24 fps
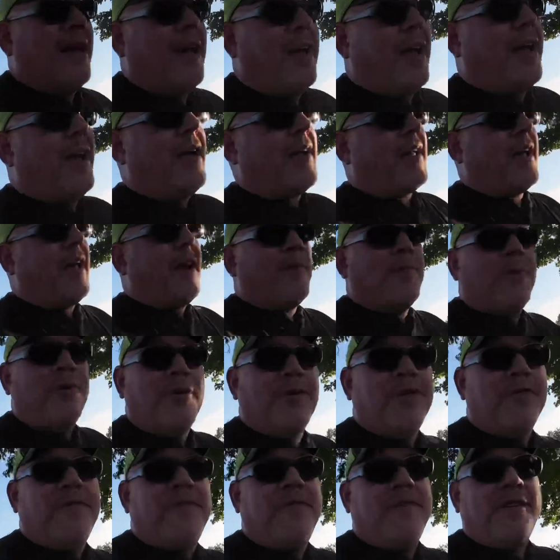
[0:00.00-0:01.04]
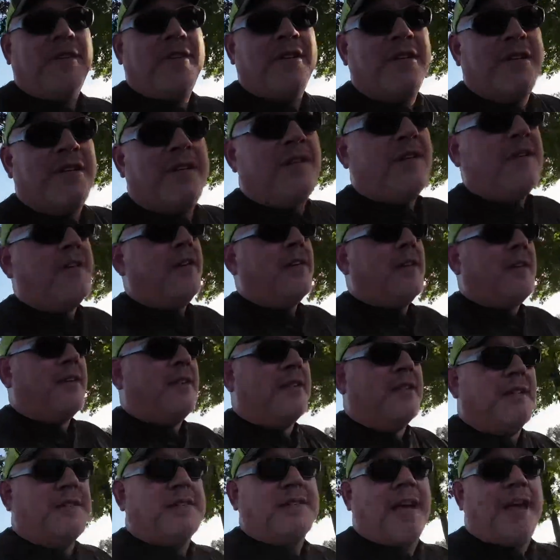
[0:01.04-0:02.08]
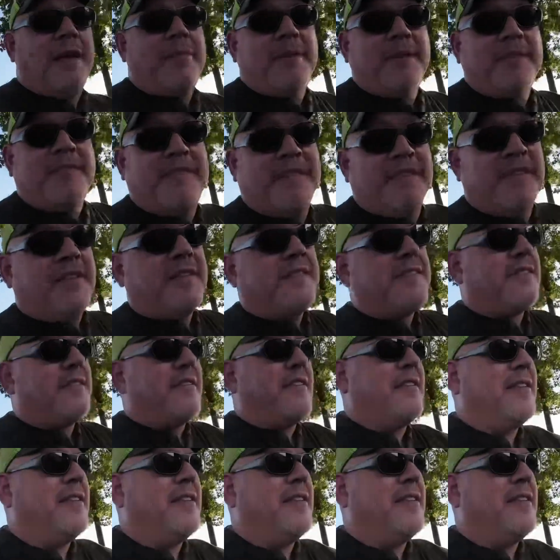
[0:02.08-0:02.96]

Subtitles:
I gotta move these IBCs.